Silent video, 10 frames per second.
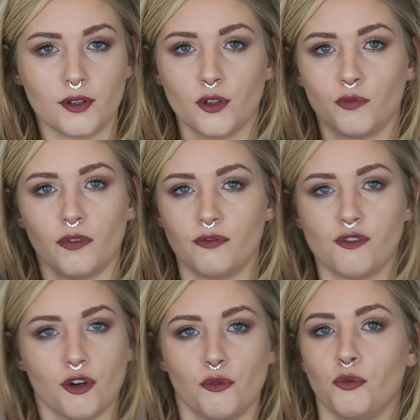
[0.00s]
third or
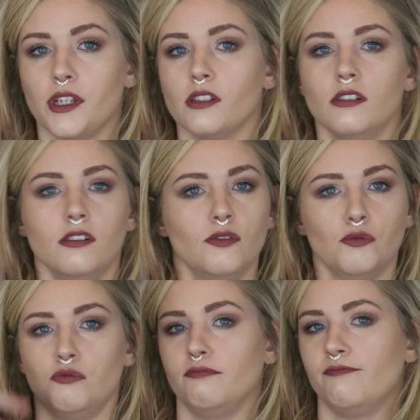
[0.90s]
fourth
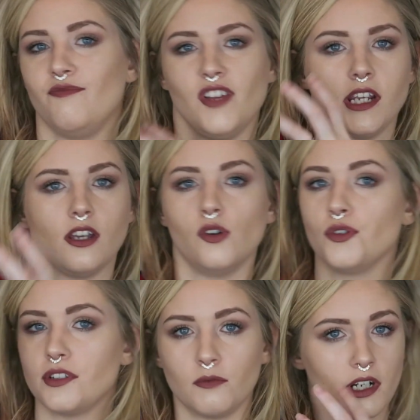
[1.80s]
wheel
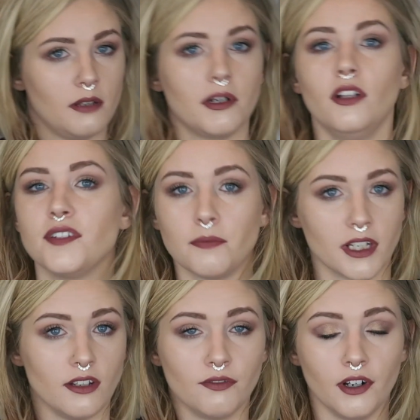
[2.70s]
video somewhere in the middle of
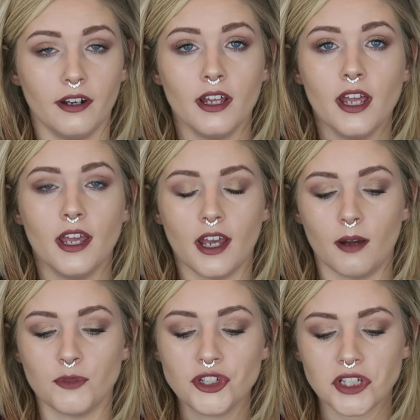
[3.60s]
something different,
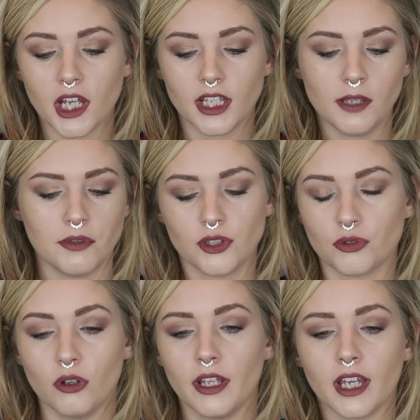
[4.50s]
just to kind of keep
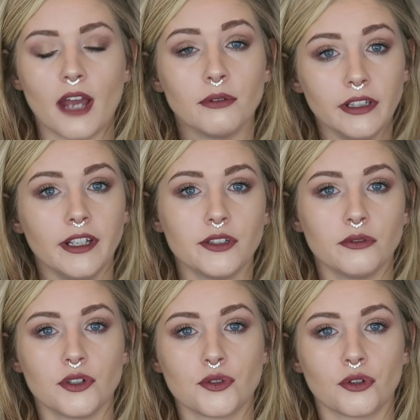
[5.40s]
things rolling. I really like
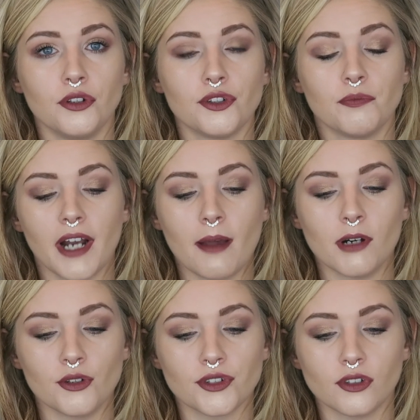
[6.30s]
doing tutorials, but I'm
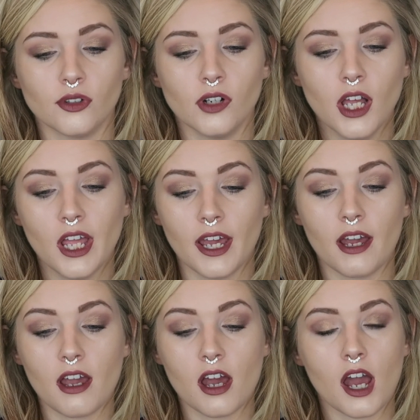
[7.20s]

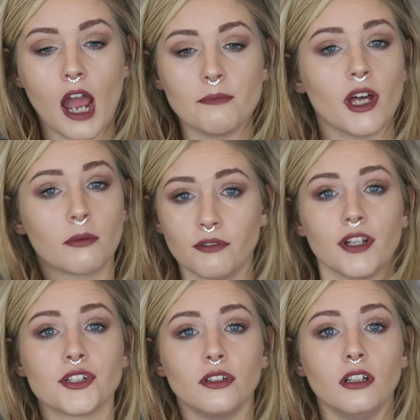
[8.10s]
not a
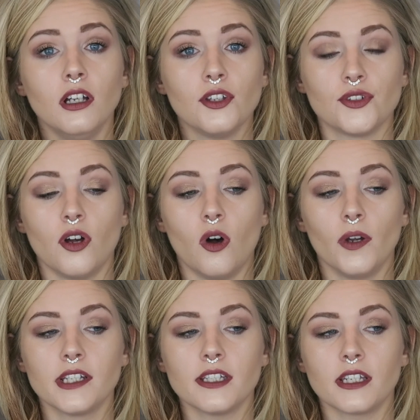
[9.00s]
professional, so
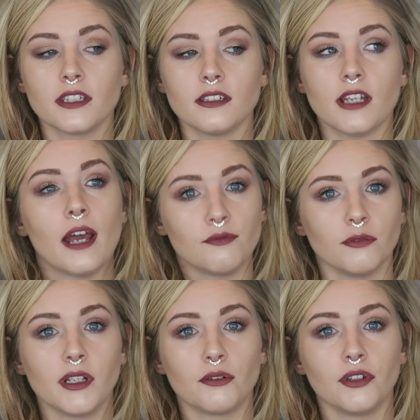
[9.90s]
it takes time
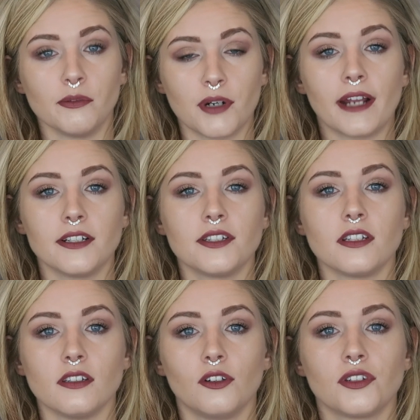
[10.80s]
for me to really practice
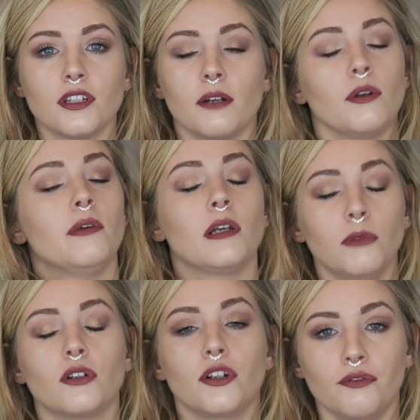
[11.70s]
these looks, and I want to make them
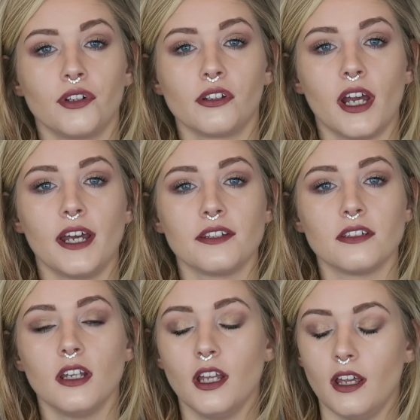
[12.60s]
look good for you guys.